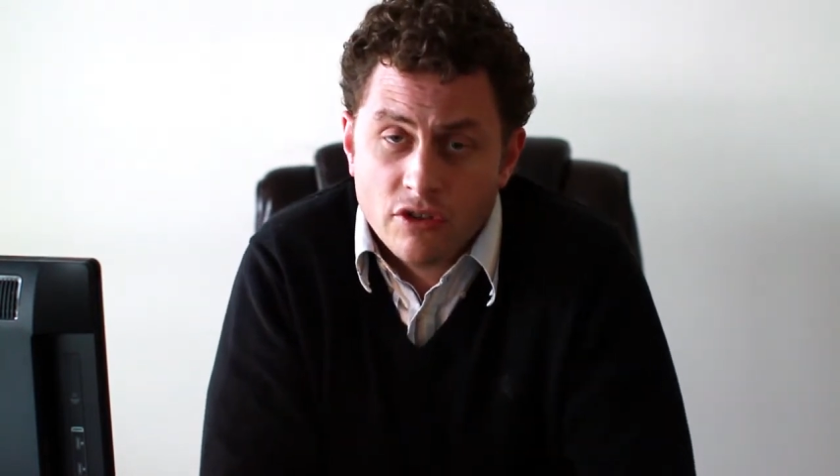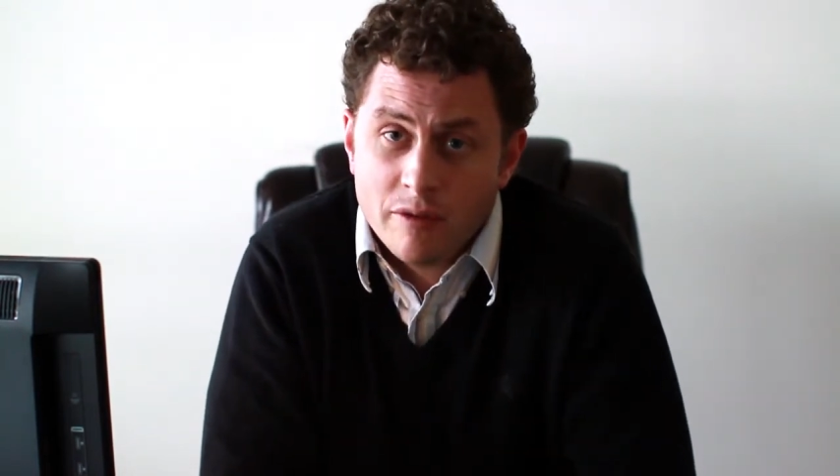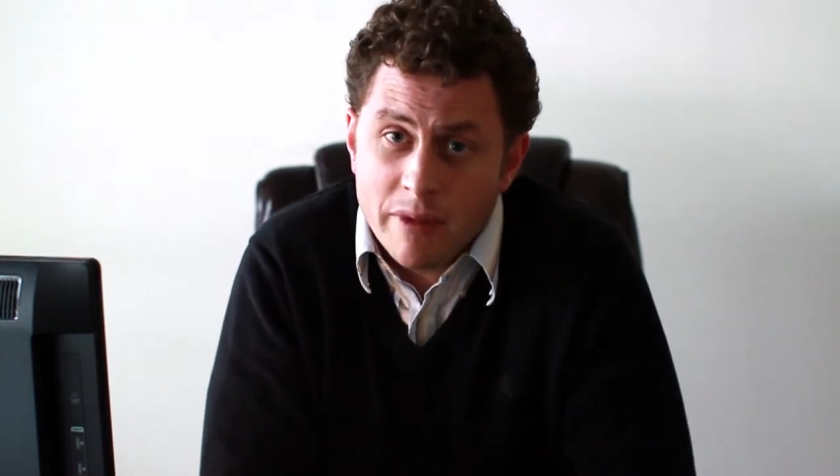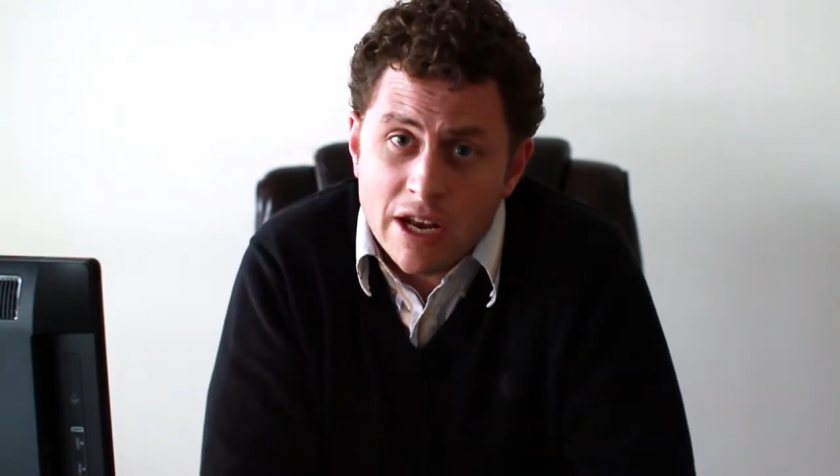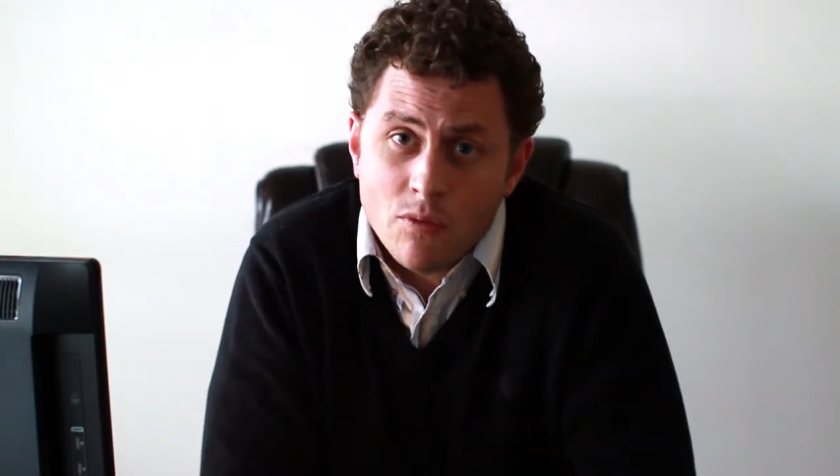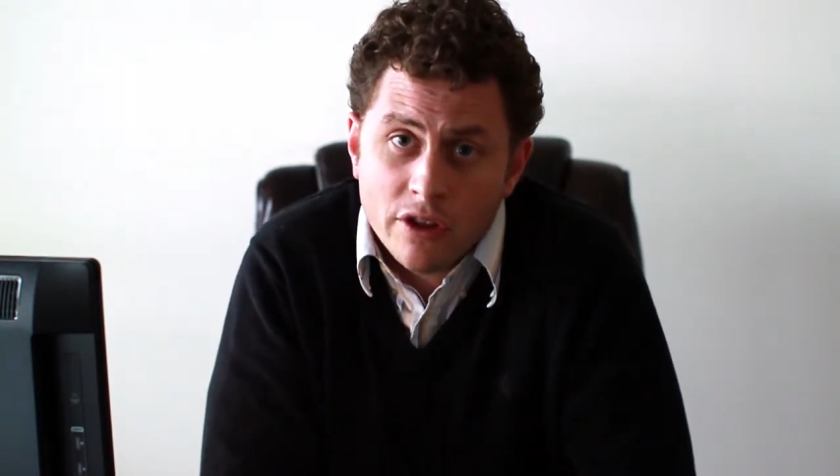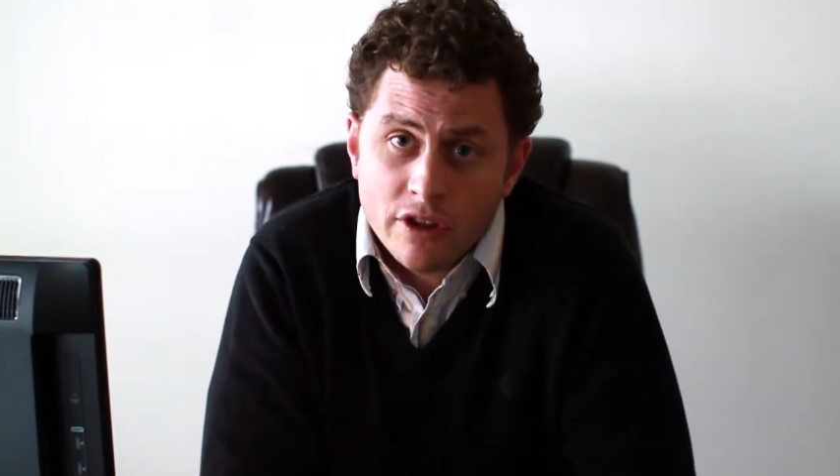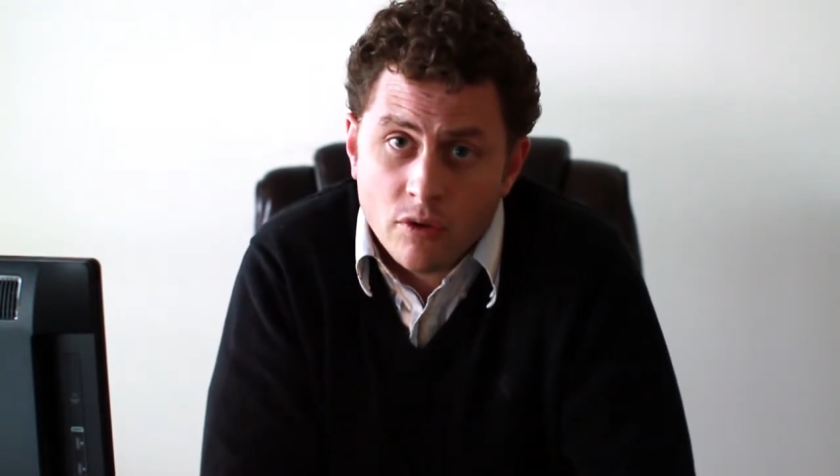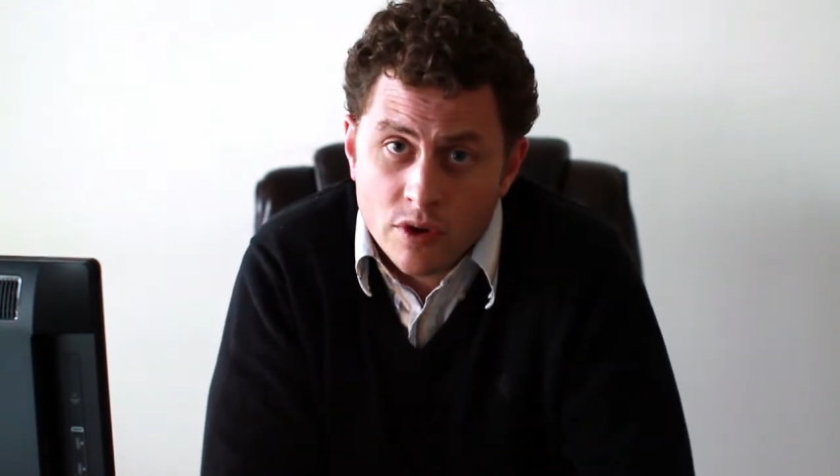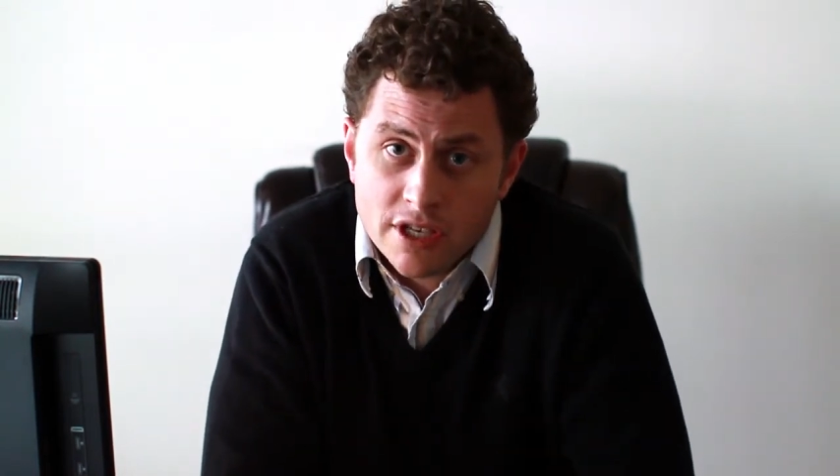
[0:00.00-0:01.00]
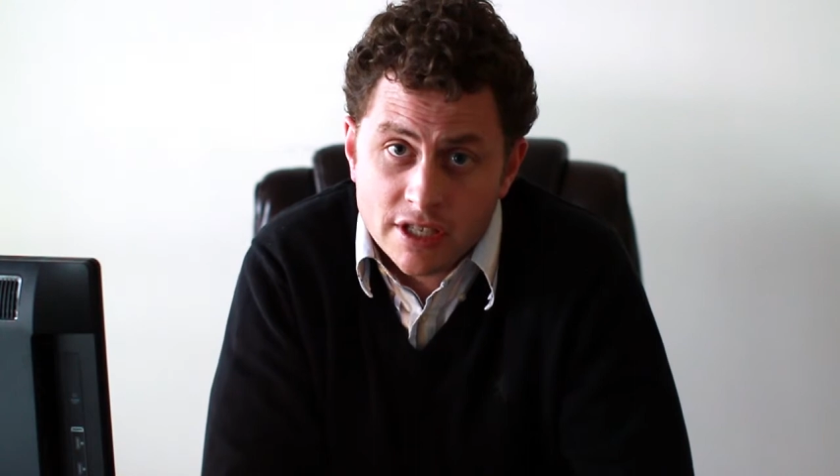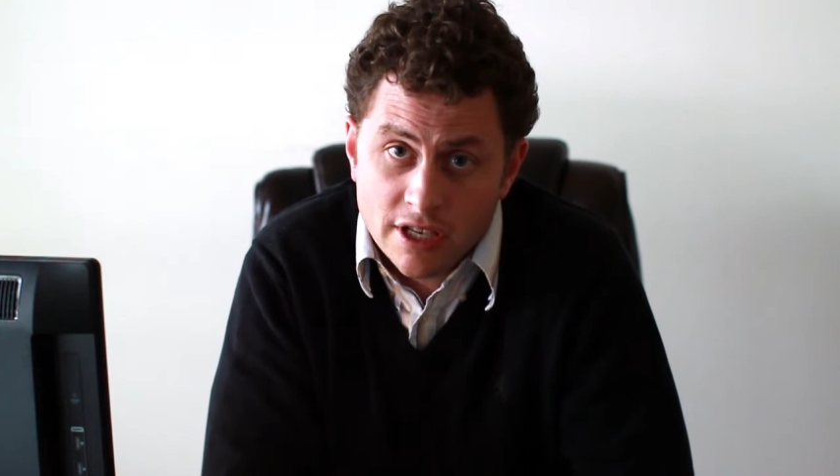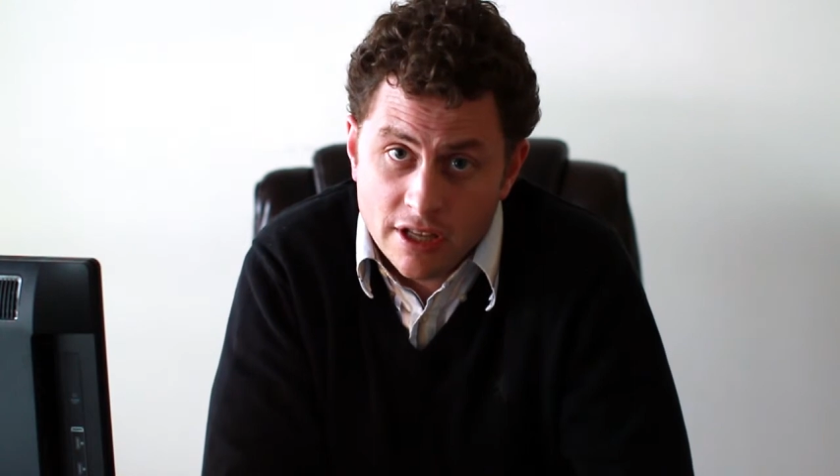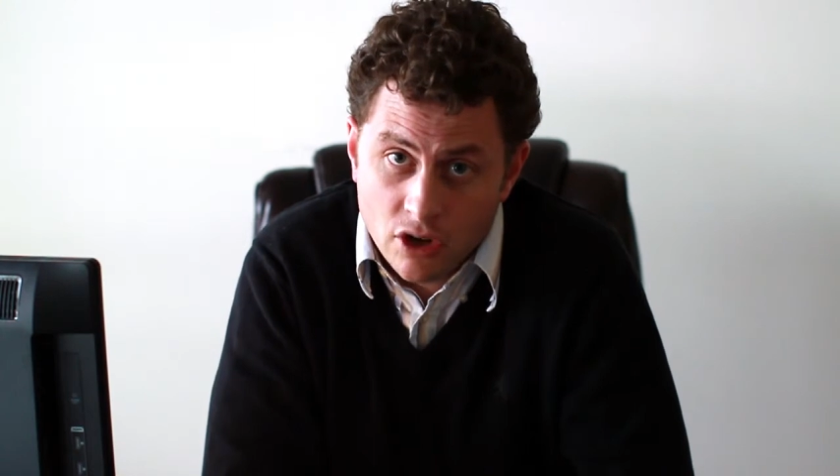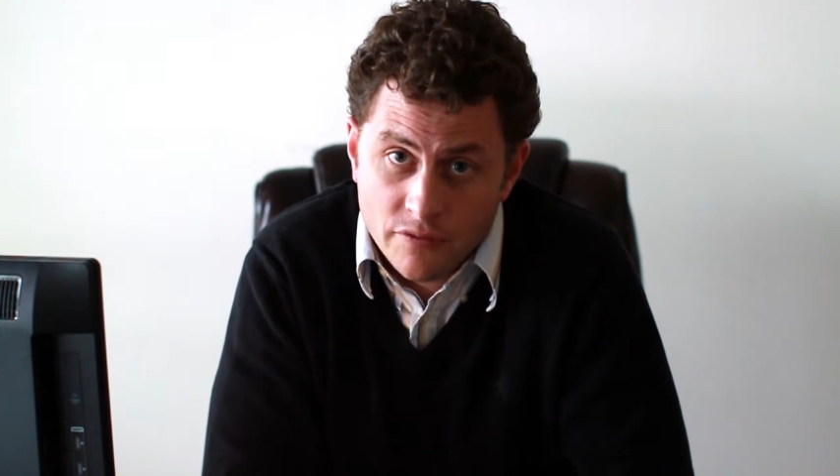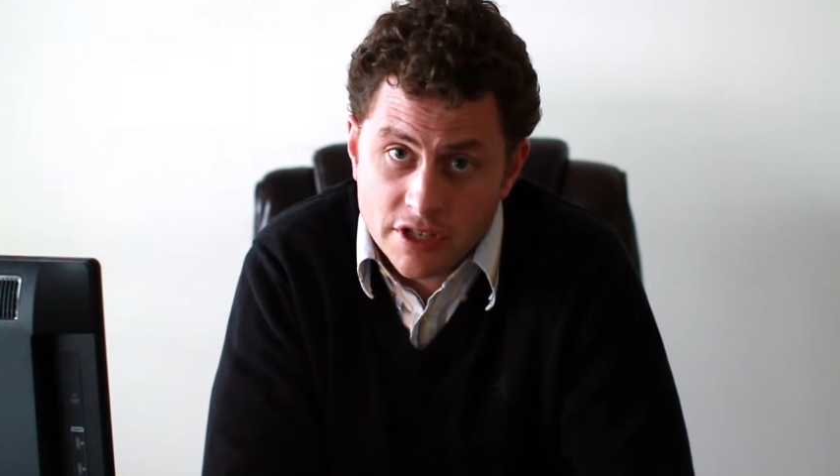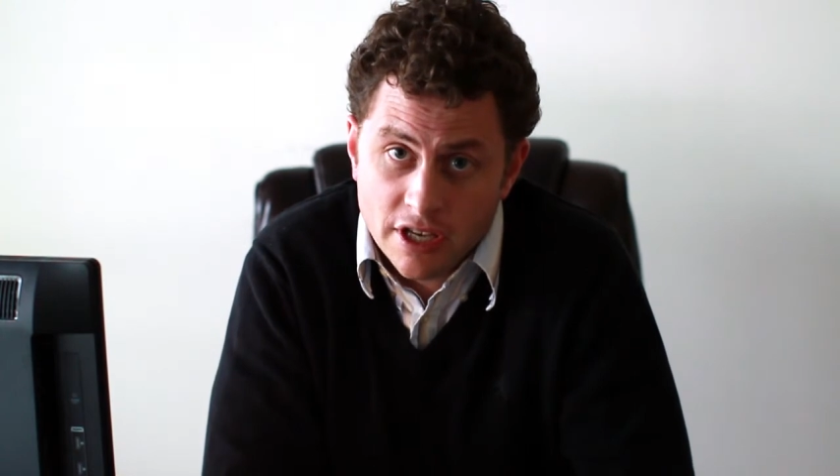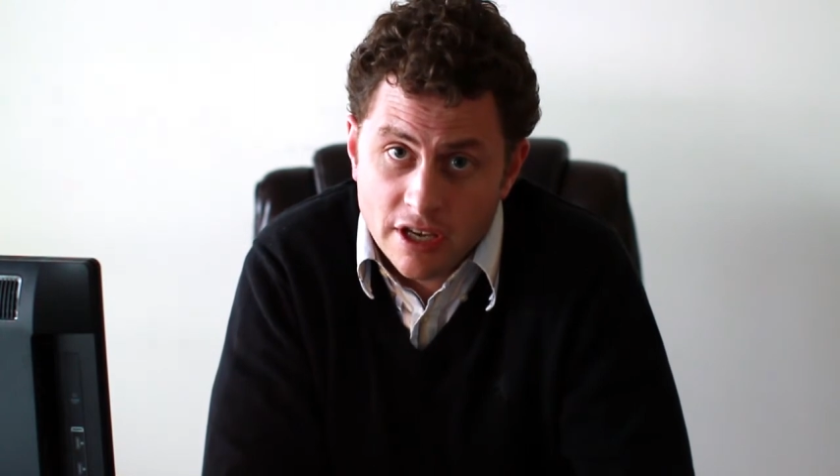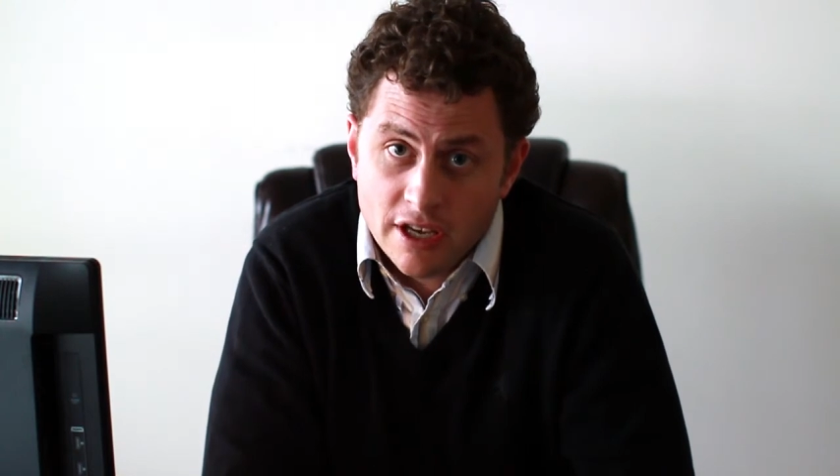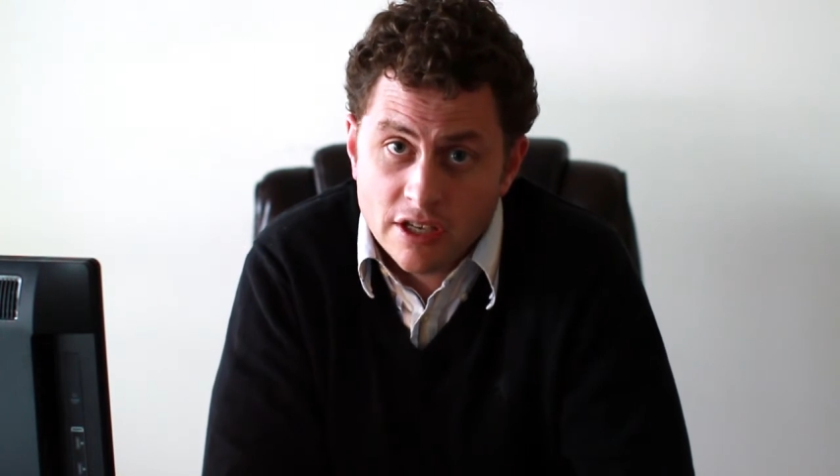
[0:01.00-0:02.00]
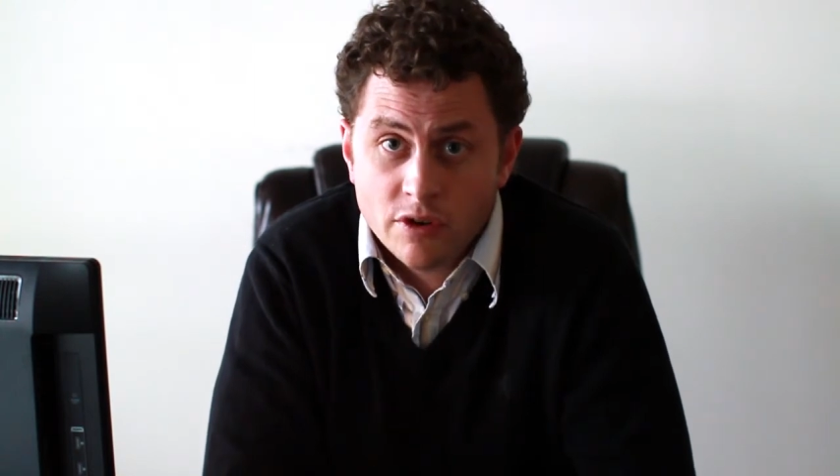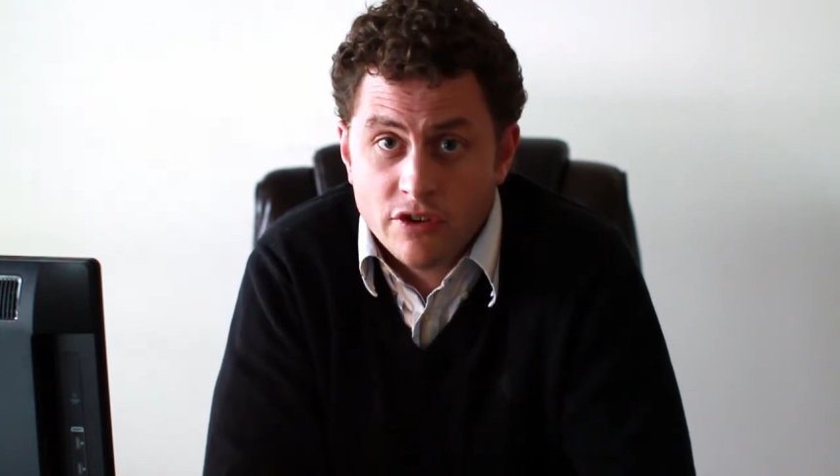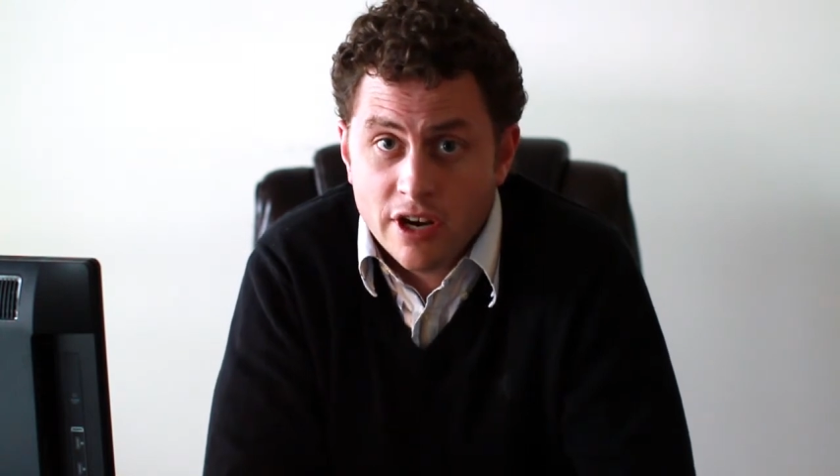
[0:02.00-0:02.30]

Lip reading: The main one that we see in the office here is when